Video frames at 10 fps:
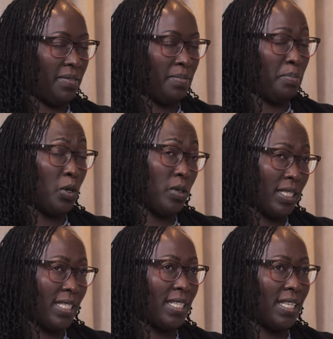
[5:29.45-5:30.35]

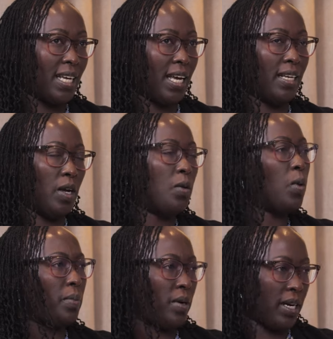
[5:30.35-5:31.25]
bonds in
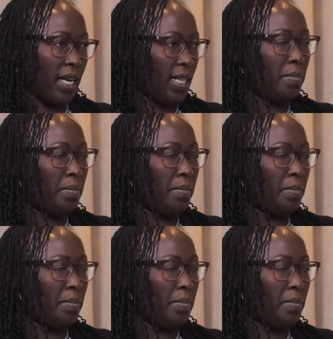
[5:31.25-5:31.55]
one way or another.